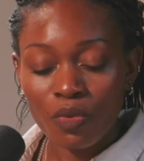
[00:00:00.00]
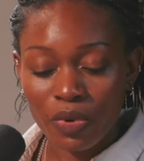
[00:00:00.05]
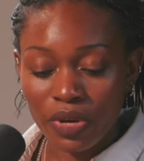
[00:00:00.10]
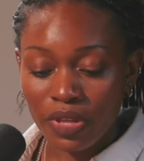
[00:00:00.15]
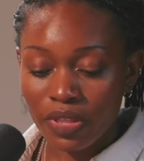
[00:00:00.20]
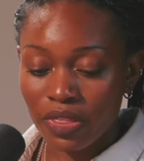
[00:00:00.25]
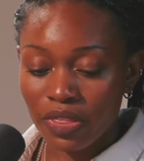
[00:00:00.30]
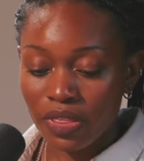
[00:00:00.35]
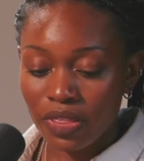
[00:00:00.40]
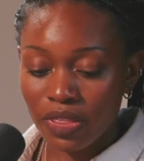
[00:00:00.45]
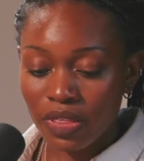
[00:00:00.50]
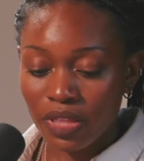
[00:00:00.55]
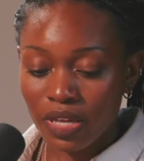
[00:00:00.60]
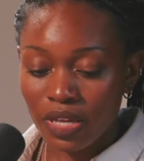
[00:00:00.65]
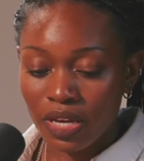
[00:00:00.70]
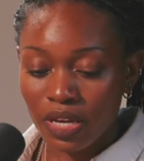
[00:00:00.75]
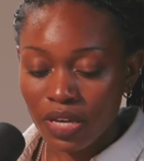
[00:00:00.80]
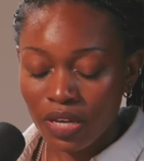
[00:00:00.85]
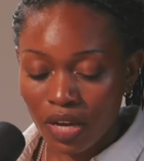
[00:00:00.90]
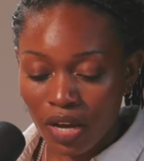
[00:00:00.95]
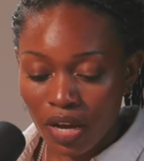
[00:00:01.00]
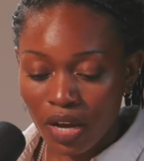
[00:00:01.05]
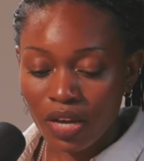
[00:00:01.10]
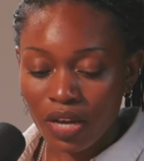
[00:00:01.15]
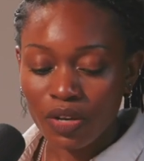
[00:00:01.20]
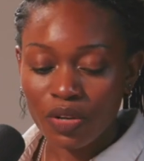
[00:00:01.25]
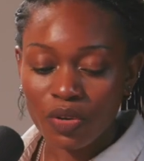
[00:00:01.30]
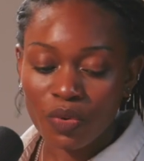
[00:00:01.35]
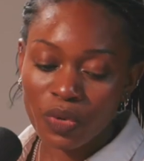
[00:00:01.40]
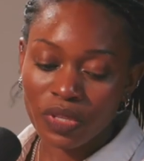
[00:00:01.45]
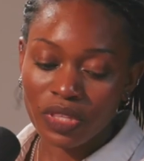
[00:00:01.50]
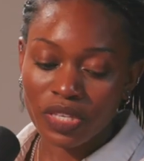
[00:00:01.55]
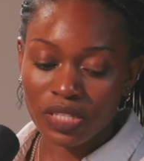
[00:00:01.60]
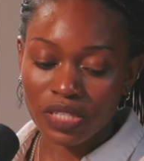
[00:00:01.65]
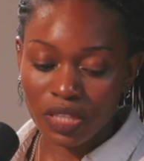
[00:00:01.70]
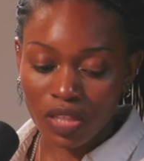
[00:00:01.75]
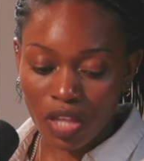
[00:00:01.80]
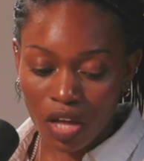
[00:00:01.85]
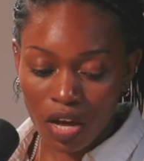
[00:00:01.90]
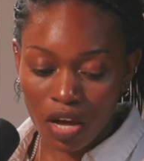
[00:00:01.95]
with God, with
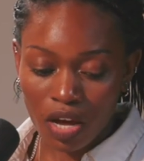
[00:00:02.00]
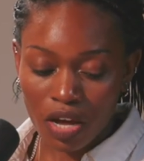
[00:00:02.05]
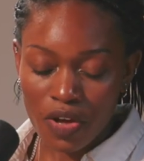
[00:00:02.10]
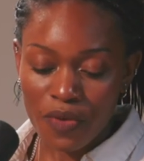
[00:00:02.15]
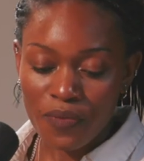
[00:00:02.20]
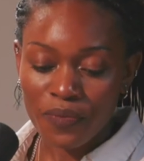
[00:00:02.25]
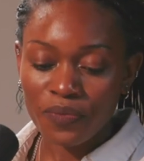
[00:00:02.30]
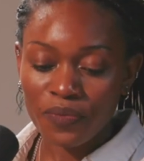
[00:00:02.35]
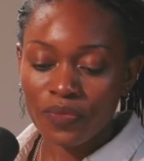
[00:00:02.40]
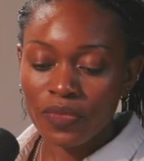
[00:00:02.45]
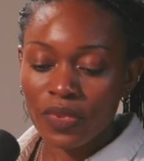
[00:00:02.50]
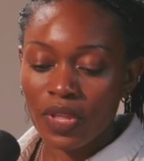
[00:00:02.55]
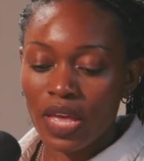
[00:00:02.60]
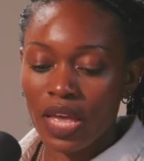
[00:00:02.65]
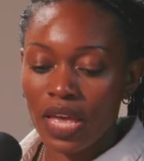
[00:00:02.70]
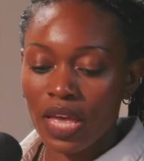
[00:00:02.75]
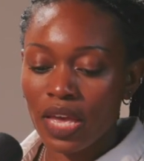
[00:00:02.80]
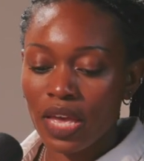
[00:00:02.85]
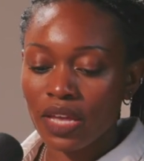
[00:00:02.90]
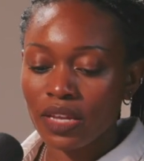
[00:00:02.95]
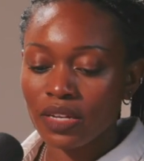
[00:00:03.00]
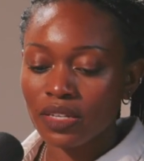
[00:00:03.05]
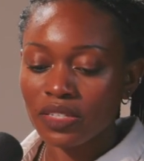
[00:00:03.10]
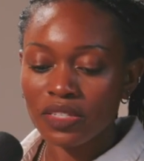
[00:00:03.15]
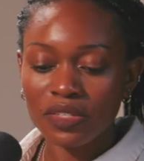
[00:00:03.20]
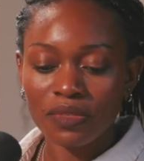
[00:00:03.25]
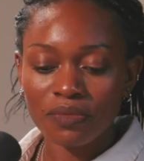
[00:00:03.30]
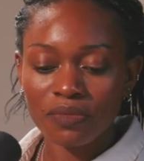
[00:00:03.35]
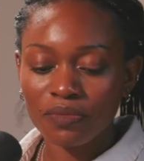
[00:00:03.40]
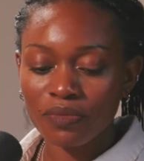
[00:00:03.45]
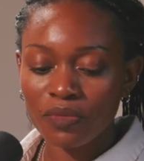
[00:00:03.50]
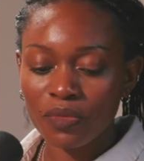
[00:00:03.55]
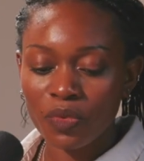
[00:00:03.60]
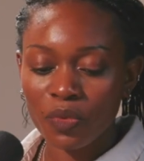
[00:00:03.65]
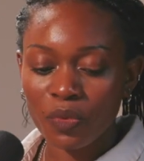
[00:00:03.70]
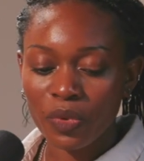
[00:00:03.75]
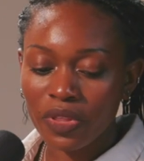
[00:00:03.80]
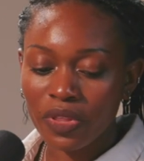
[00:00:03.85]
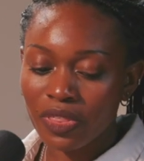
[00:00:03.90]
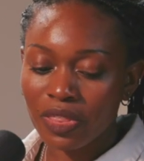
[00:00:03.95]
his law, and
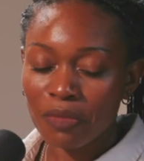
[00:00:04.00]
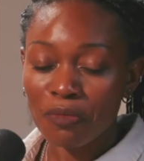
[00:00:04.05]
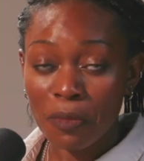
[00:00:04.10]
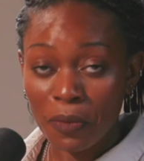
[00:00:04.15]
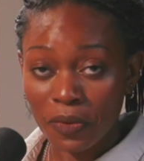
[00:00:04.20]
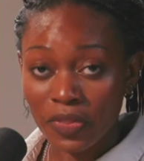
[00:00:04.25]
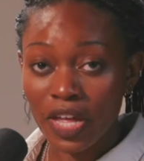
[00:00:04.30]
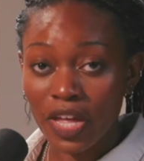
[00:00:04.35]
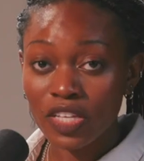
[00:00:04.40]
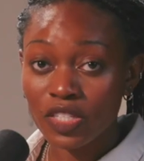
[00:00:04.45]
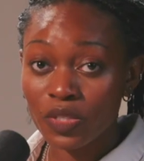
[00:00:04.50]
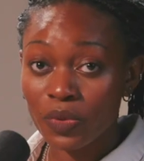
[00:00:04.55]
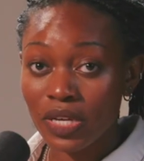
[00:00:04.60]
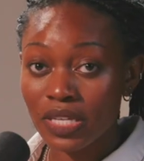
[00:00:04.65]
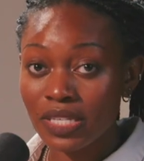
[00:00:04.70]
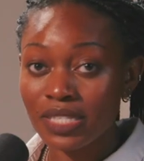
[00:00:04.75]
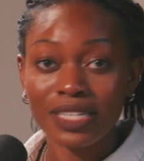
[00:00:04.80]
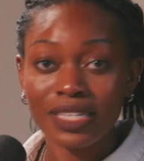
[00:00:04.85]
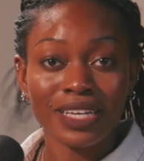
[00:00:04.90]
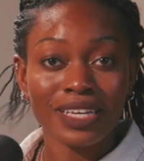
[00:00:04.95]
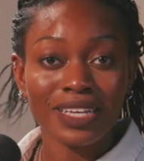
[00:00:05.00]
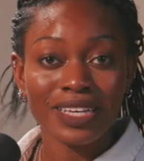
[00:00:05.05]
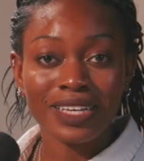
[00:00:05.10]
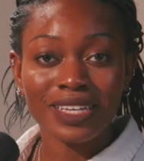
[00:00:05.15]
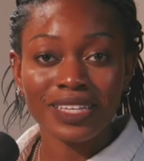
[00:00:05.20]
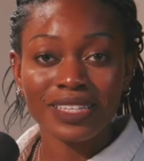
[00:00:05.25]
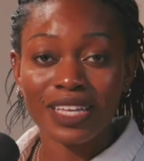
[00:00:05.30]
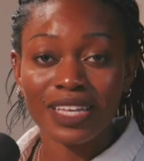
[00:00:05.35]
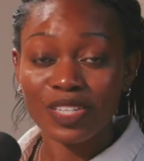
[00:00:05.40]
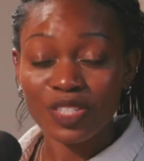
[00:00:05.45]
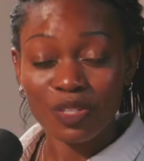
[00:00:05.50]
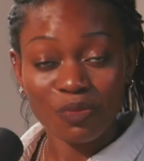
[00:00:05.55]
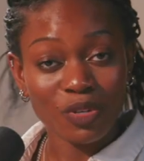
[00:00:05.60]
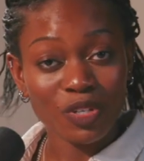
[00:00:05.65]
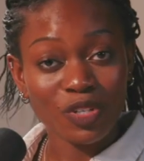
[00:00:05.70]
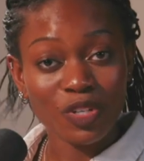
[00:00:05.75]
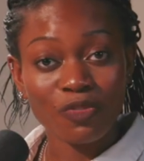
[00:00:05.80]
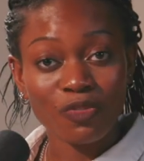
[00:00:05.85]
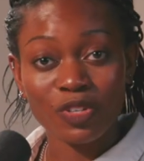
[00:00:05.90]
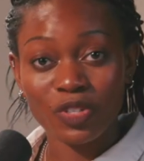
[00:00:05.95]
with the people next to us. Thanks so
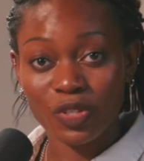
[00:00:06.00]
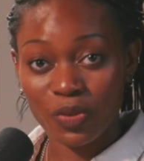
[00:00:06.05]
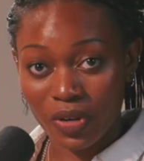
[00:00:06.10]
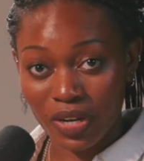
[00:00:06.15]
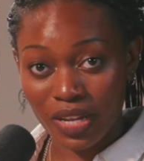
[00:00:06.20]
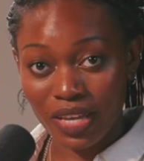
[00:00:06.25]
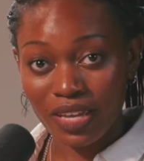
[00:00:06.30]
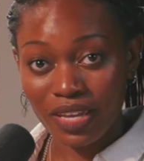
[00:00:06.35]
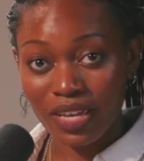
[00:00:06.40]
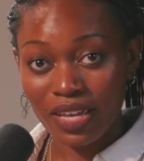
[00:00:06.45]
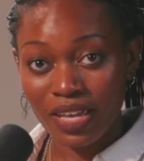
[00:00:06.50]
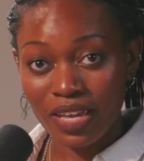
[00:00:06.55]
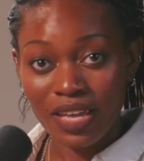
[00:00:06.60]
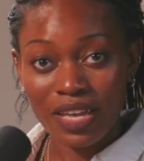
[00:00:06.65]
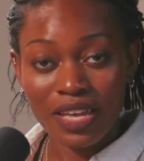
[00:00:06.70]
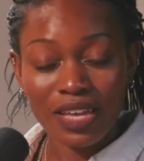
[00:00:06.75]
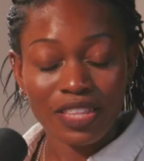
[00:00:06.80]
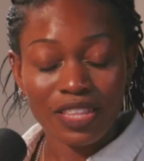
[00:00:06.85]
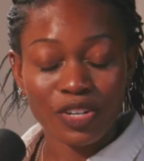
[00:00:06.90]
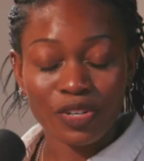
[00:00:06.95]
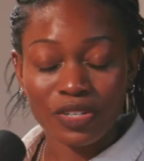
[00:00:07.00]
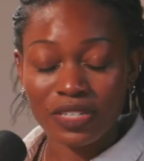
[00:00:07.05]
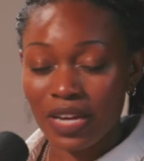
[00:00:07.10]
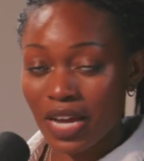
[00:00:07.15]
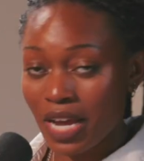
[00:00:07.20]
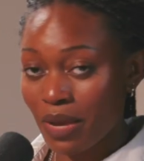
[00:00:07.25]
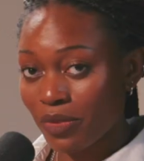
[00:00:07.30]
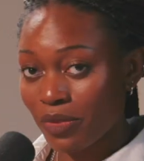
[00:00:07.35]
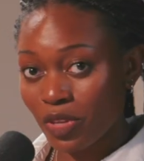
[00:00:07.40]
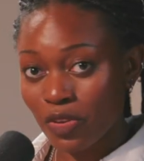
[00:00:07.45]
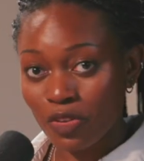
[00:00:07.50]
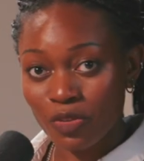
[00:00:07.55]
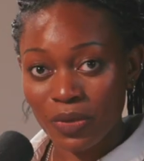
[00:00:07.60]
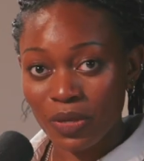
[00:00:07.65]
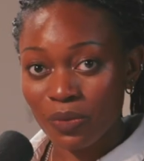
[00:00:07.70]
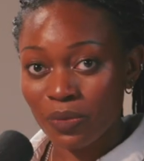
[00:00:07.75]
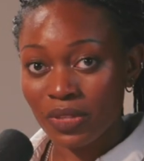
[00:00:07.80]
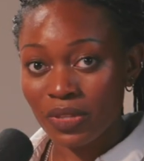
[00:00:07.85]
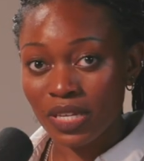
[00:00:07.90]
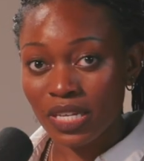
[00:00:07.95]
much for joining. Your time that you
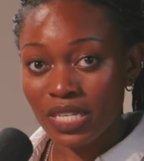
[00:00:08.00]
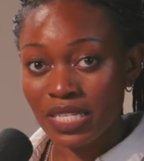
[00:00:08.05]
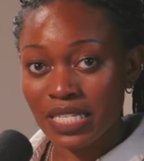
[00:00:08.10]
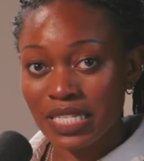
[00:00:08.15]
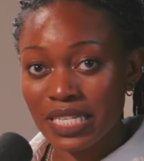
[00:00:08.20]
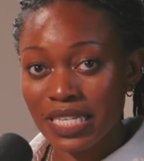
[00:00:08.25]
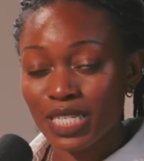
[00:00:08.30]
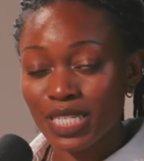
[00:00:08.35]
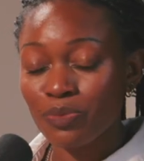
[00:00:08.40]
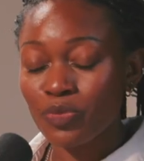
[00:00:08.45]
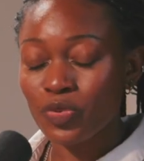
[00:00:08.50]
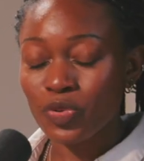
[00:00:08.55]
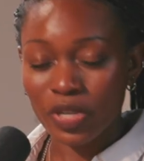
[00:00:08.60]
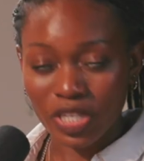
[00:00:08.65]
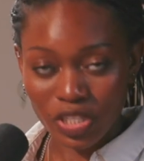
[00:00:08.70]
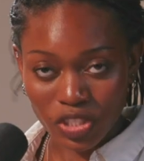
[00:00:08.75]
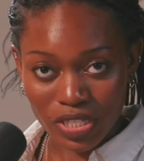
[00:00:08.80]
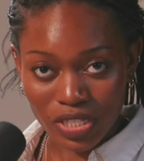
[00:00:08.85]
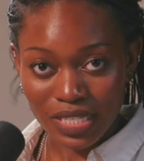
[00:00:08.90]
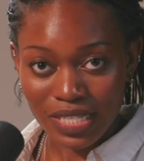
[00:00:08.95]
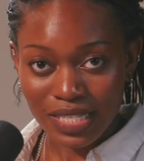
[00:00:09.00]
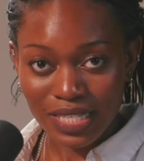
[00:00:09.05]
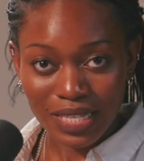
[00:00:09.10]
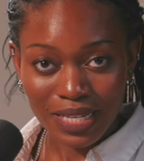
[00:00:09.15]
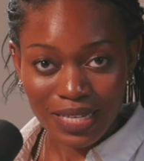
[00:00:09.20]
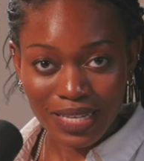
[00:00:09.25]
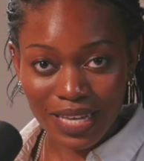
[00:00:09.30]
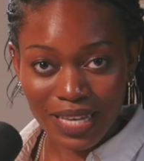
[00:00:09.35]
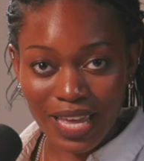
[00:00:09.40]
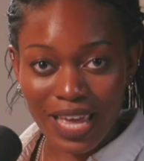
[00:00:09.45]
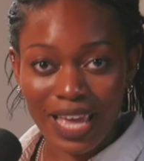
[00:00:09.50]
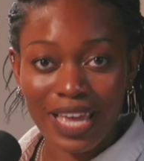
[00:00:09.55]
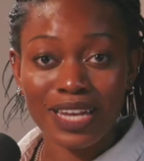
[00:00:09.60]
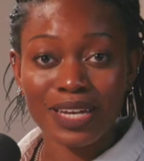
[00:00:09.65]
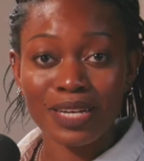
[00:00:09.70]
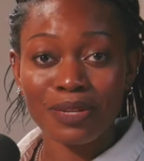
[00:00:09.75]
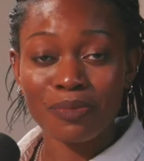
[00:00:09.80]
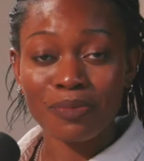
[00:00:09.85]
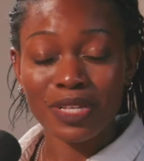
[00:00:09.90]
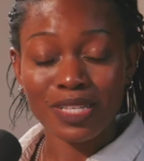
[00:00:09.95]
spent with us is precious.
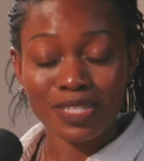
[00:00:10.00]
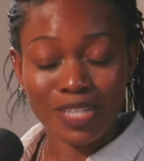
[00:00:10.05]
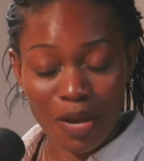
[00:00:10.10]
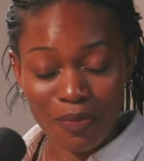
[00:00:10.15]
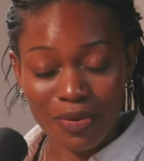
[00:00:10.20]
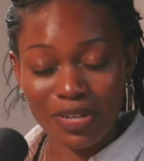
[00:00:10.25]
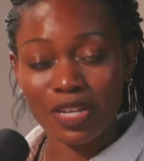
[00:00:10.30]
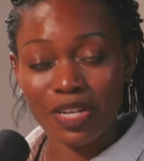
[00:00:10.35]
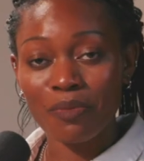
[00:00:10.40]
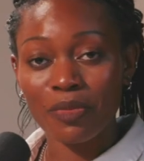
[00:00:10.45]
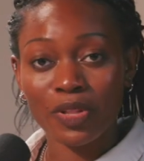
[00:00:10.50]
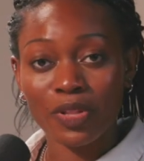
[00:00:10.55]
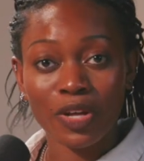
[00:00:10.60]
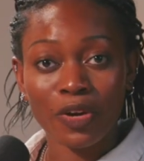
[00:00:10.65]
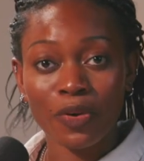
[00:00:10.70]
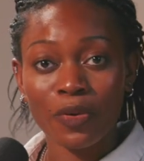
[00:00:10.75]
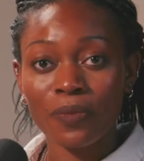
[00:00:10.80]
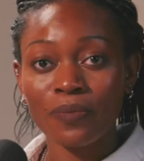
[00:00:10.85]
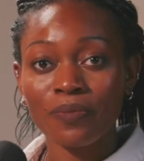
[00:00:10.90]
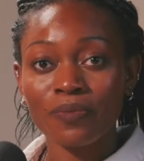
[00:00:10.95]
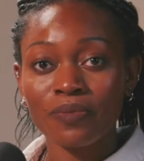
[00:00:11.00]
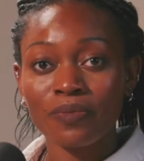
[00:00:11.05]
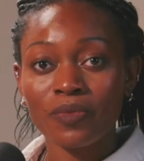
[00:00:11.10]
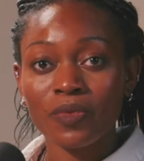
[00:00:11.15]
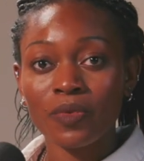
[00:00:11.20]
And please comment down below